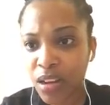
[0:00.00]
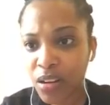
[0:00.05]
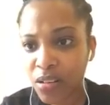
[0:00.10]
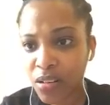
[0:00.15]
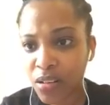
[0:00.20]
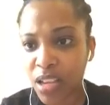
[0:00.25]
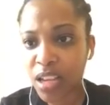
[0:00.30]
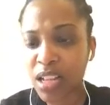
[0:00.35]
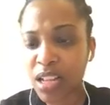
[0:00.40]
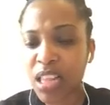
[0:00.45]

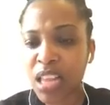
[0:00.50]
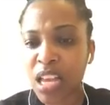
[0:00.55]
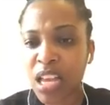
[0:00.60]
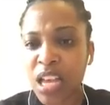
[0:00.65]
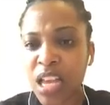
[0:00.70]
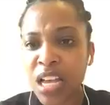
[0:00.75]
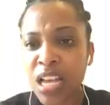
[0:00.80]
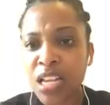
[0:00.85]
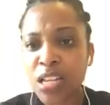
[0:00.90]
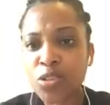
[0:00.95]
Okay,
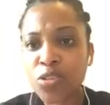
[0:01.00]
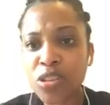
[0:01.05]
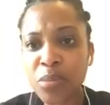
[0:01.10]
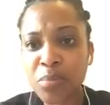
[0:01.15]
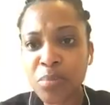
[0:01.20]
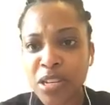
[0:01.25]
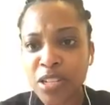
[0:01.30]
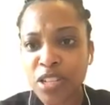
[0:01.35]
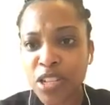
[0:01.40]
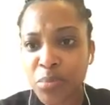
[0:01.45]
so the
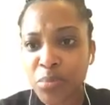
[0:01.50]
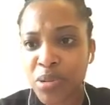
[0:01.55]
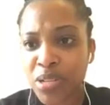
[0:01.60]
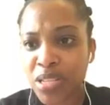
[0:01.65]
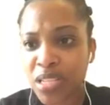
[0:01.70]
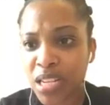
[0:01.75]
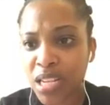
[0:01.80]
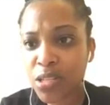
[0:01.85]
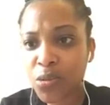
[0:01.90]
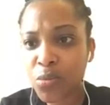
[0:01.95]
patient
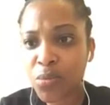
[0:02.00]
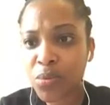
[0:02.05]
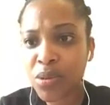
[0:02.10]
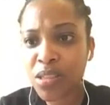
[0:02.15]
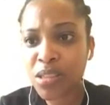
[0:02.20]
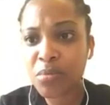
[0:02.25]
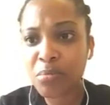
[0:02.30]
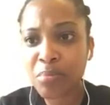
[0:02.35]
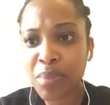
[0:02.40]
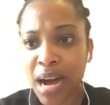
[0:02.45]
presents with
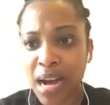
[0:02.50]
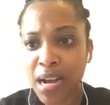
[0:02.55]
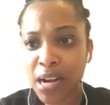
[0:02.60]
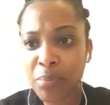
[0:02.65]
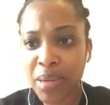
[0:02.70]
back